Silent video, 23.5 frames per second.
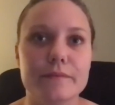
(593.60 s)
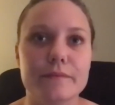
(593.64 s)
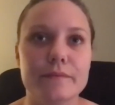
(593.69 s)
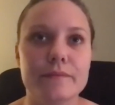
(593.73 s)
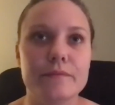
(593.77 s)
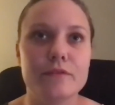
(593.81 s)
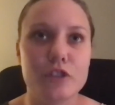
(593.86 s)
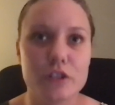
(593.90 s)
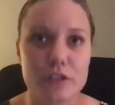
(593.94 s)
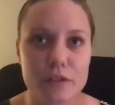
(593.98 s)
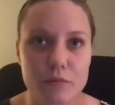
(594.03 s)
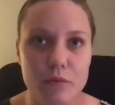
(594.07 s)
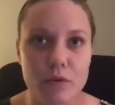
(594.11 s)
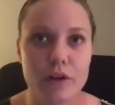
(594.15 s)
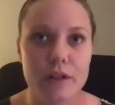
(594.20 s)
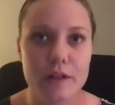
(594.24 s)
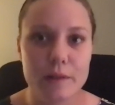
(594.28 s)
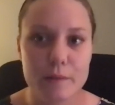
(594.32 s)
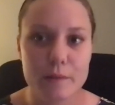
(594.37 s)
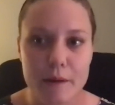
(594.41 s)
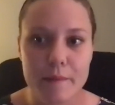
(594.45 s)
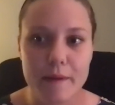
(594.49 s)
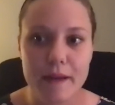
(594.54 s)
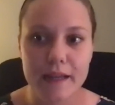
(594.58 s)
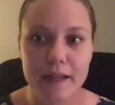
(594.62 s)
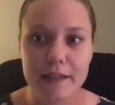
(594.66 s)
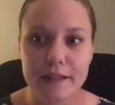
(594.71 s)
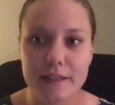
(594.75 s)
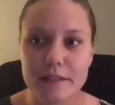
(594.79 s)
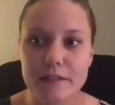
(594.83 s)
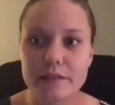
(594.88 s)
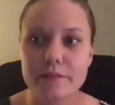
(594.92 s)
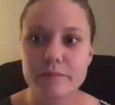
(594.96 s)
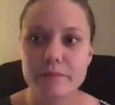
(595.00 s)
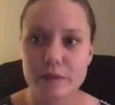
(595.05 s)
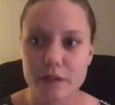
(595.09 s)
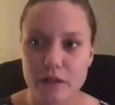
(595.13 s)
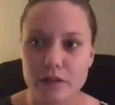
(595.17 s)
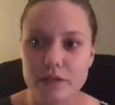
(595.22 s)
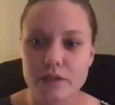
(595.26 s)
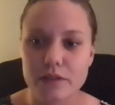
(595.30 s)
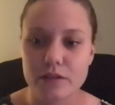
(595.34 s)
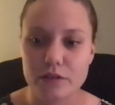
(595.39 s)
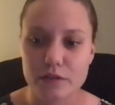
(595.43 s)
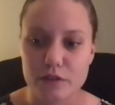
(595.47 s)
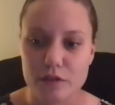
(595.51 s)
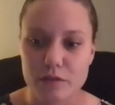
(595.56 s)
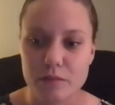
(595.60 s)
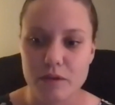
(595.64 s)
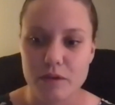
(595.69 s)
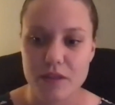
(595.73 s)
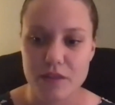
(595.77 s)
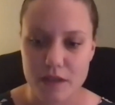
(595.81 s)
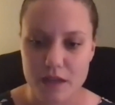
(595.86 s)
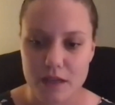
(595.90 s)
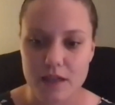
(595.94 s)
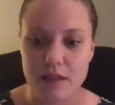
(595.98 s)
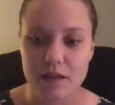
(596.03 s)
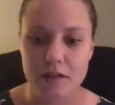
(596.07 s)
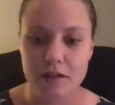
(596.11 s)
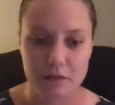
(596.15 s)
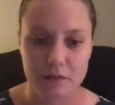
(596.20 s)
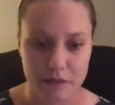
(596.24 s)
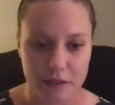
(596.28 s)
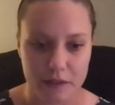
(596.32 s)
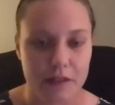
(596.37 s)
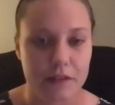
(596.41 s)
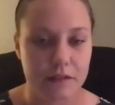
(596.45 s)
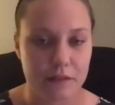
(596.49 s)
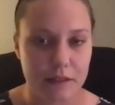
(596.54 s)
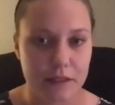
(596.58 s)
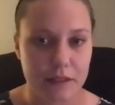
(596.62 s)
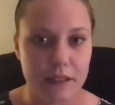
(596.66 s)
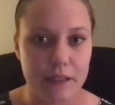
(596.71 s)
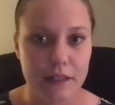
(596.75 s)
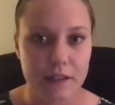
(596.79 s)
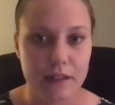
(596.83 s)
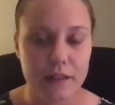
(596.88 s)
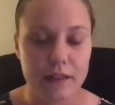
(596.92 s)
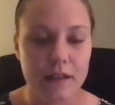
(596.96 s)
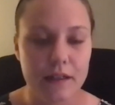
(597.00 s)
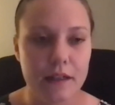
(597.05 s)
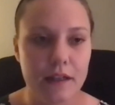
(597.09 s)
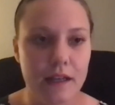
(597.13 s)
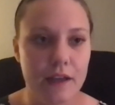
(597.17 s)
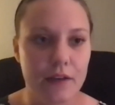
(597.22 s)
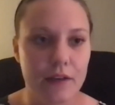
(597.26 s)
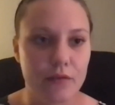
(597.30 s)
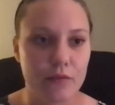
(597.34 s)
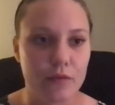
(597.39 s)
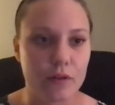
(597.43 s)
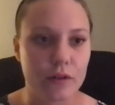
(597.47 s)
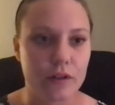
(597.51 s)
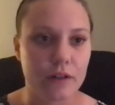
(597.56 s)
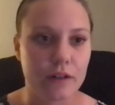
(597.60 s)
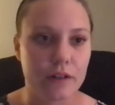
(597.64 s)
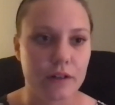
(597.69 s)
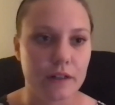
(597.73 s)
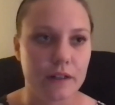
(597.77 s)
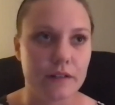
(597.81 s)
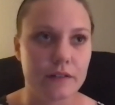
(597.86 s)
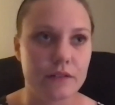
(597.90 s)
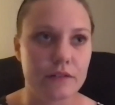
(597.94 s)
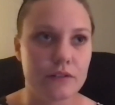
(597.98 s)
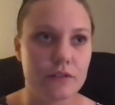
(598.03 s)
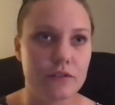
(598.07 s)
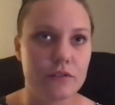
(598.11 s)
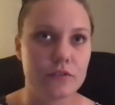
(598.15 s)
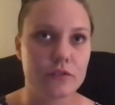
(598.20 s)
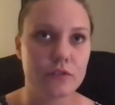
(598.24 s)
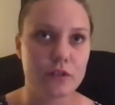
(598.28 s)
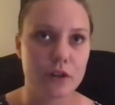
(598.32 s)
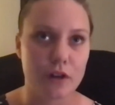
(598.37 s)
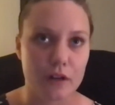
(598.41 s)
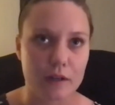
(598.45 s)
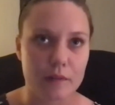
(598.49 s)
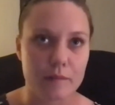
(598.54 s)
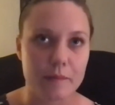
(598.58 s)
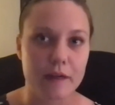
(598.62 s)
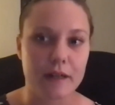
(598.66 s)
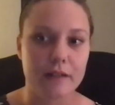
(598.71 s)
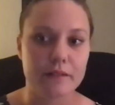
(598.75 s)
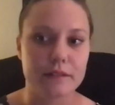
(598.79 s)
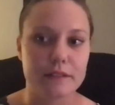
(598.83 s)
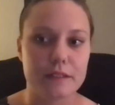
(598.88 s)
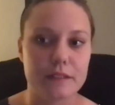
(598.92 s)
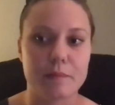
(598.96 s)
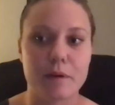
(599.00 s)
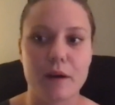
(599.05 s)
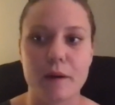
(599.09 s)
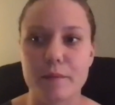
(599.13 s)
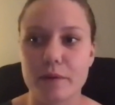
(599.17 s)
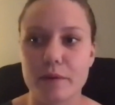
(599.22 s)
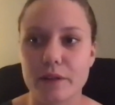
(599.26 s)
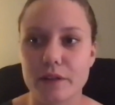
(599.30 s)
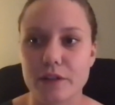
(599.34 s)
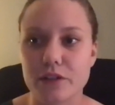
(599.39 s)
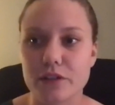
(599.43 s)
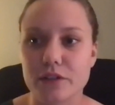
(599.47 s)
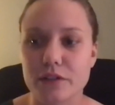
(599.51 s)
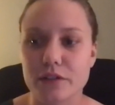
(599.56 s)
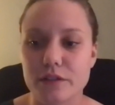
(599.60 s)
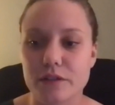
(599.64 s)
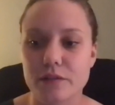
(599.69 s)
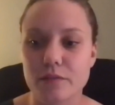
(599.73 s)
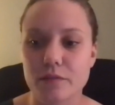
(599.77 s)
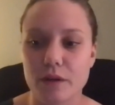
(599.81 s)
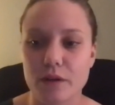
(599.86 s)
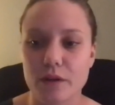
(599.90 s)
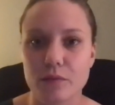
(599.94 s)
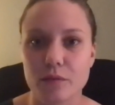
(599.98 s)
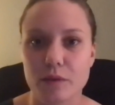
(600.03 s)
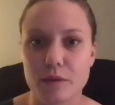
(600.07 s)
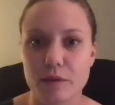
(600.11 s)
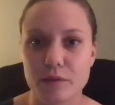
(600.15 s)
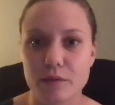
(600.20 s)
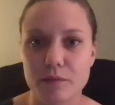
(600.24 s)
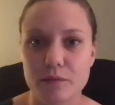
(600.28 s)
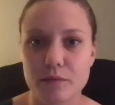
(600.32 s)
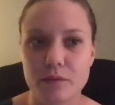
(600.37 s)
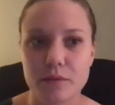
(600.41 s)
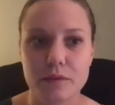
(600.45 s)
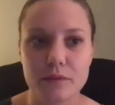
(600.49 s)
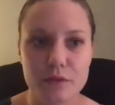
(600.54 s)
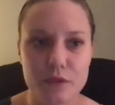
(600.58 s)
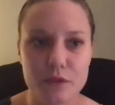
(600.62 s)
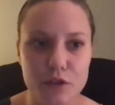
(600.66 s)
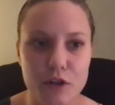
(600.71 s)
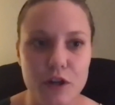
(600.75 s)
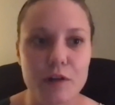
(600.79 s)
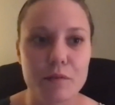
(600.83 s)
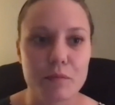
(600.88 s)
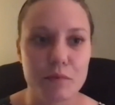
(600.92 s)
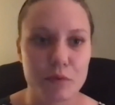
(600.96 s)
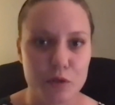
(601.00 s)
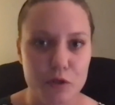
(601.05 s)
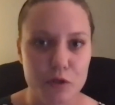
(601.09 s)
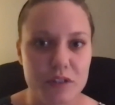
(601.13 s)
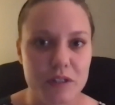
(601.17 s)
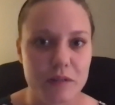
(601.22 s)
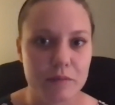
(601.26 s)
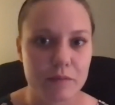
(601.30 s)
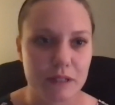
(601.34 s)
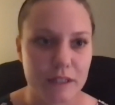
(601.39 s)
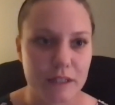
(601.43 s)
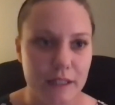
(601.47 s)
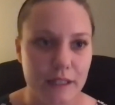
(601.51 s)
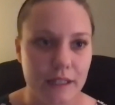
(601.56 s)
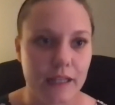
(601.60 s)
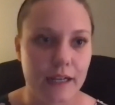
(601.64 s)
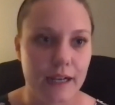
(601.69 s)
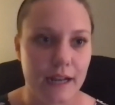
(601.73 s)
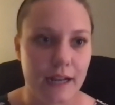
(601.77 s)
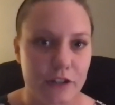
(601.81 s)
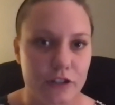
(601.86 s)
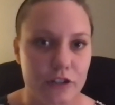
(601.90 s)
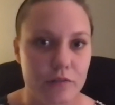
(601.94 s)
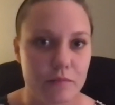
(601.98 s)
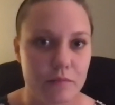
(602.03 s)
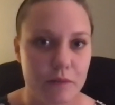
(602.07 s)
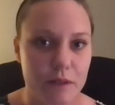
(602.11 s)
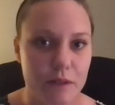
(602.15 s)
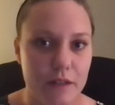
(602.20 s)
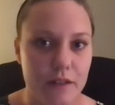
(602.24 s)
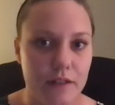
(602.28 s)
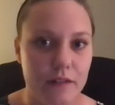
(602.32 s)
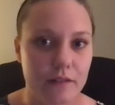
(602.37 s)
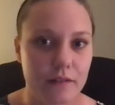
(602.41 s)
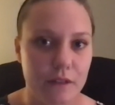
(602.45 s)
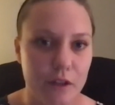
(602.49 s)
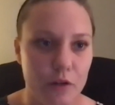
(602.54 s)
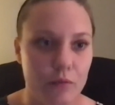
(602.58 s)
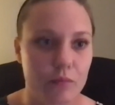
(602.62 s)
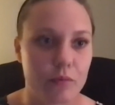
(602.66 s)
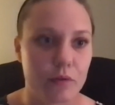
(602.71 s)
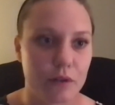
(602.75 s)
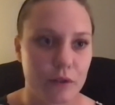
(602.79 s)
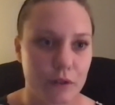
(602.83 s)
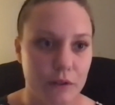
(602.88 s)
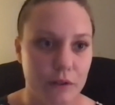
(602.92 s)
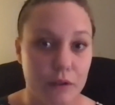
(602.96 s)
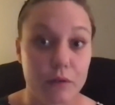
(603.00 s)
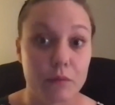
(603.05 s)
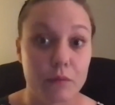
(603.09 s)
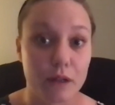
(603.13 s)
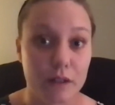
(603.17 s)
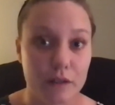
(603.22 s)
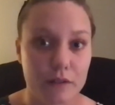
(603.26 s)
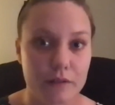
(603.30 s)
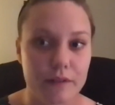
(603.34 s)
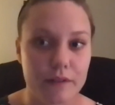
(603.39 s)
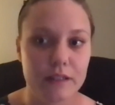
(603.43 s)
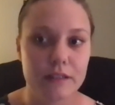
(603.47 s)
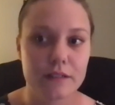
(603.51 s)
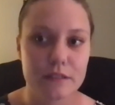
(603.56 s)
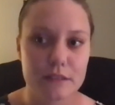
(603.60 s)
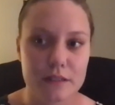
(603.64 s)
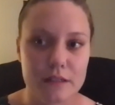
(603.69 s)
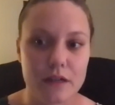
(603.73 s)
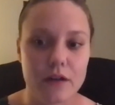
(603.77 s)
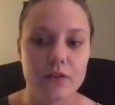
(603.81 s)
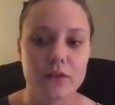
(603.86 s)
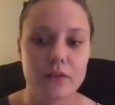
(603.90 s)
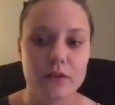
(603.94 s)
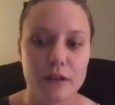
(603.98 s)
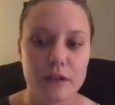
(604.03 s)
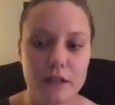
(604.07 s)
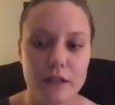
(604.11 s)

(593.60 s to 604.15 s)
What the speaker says: just worried about mechanism, but also to be thinking clinically. If we're going to talk about these populations, why don't we try to produce something that could actually be therapeutically relevant. So